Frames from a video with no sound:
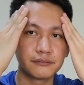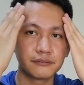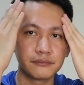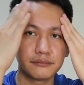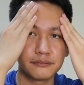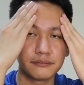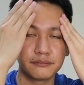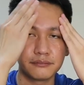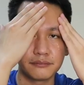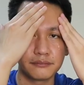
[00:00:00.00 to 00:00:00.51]

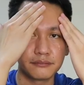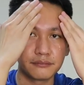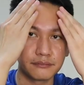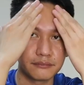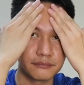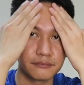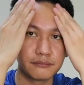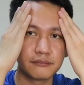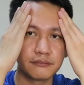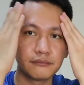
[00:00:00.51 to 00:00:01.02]

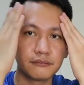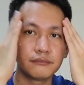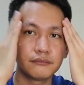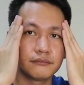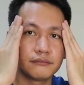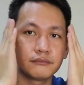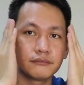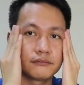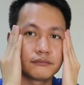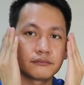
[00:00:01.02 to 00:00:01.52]

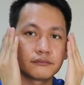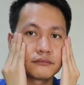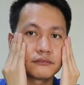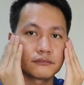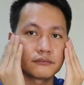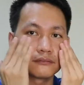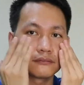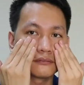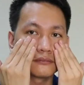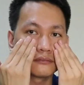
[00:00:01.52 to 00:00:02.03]

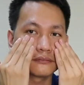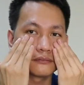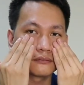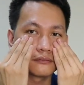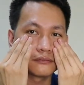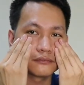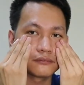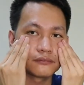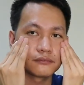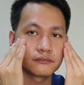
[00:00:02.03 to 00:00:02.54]

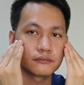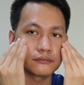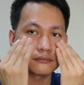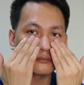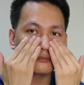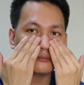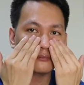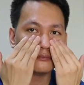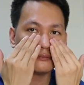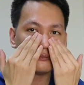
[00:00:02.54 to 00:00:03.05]

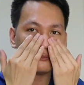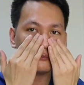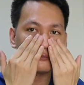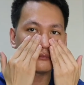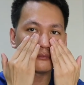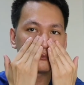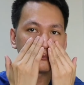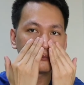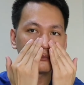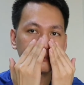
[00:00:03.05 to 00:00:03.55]

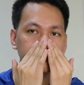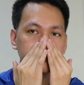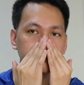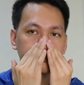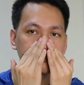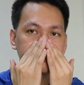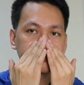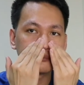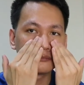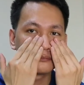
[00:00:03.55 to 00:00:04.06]

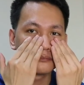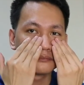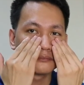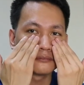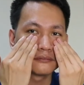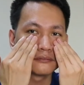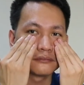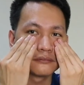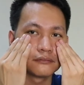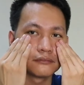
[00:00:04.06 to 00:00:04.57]

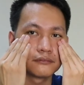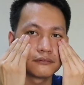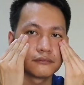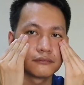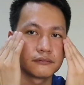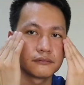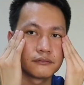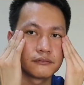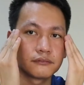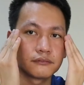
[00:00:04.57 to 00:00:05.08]

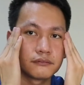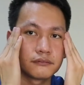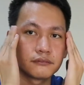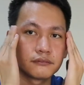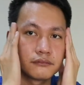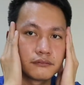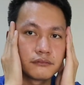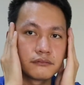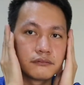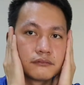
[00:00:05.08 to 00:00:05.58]

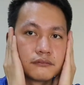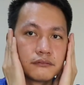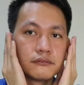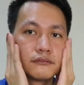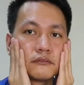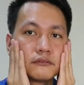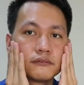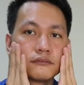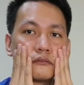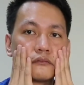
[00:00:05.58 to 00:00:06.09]

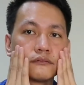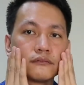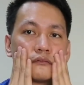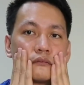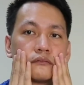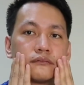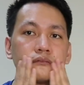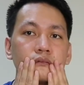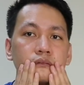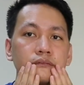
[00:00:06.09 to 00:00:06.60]

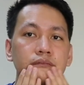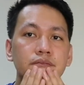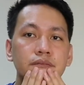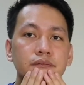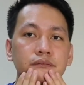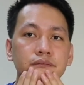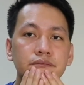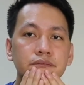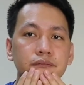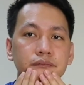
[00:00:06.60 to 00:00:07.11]

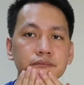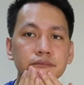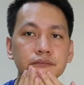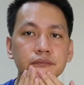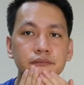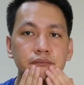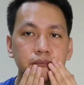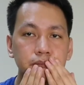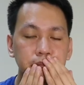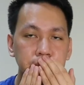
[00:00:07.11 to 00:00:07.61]

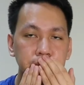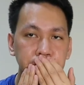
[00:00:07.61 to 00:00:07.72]
[no speech]